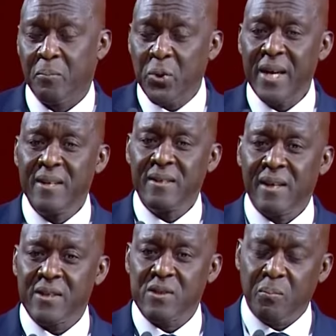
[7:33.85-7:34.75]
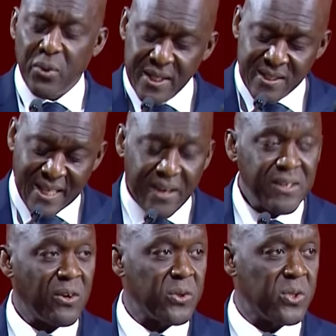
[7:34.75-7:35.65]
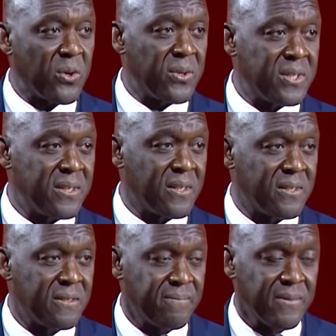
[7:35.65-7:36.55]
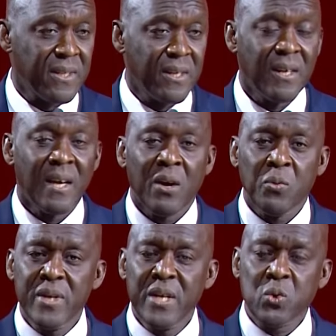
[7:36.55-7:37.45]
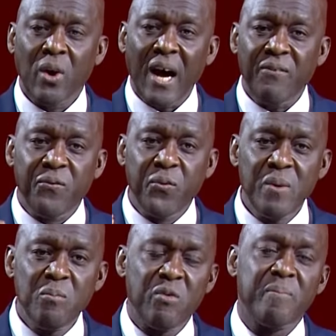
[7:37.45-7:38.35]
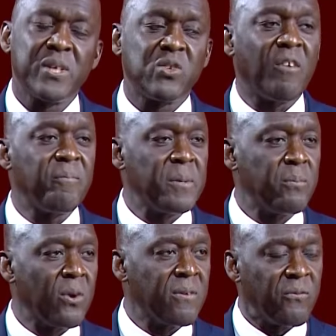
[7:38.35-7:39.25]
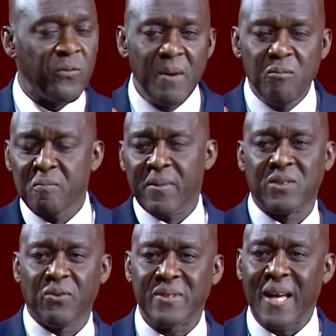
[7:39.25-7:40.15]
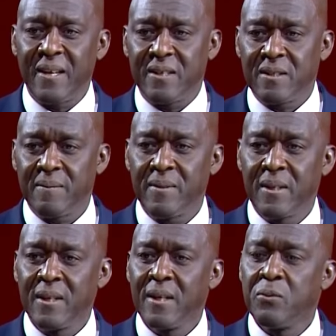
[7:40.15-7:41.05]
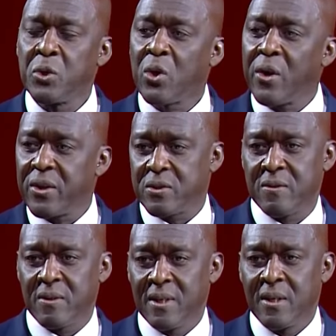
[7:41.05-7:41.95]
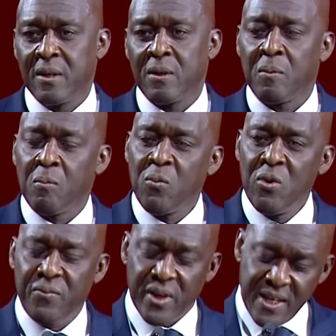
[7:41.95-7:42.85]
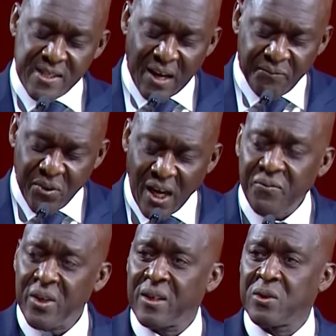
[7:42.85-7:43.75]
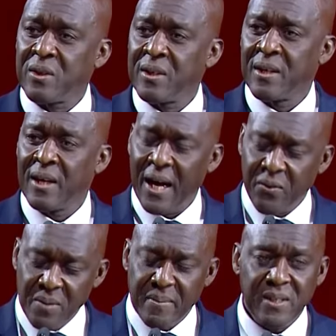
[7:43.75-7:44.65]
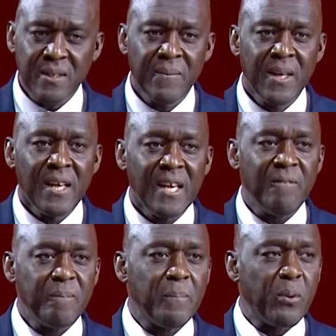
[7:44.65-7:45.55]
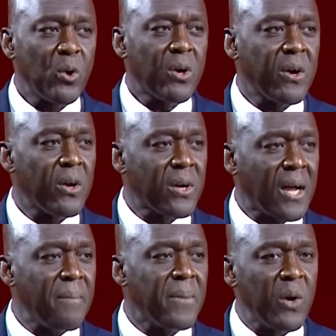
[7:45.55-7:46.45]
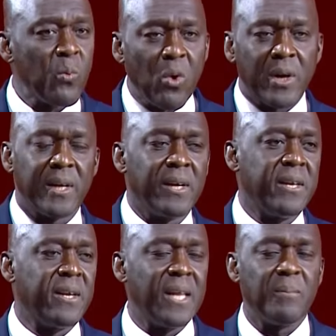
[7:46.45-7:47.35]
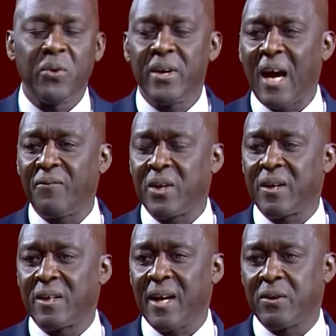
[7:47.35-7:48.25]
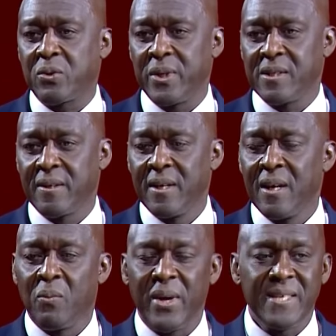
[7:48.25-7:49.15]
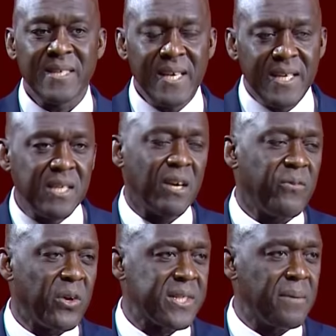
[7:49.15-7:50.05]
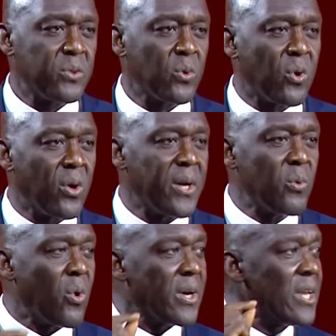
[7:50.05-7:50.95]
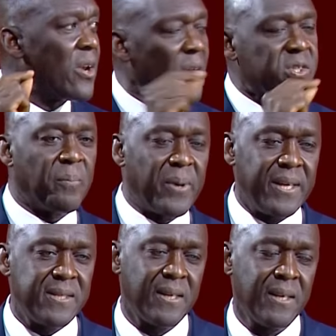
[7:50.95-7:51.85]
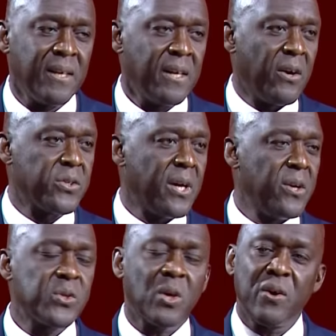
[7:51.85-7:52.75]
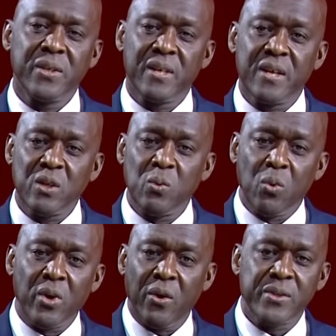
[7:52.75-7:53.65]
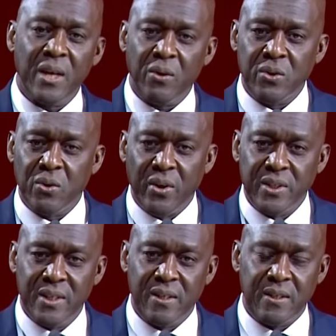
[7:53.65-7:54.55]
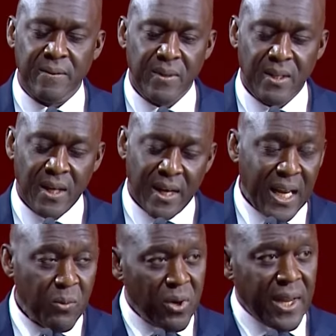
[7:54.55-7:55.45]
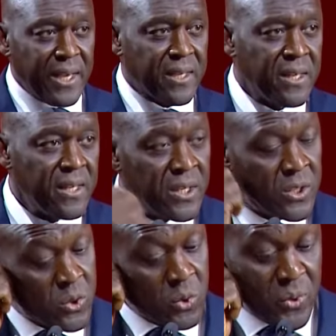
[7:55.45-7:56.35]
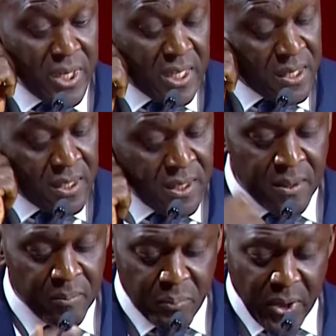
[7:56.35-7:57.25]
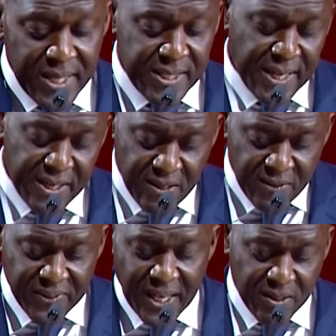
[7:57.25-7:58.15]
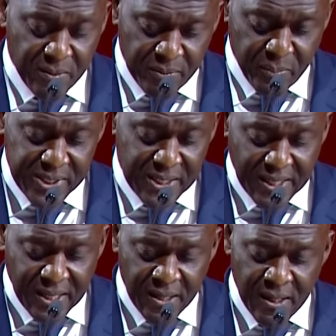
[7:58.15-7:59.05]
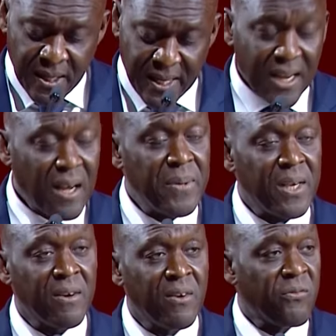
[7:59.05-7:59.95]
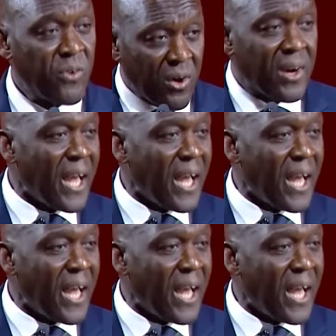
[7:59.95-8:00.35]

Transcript: brain and the best talent on the continent. We need to have free movement of people, free movement of talent. We cannot move in the free African agreement if people cannot come and work in the neighboring African countries, when it's easier for them to go and work in another place, another continent, and work on their own continent. And I would like to really praise and thank President Kagame for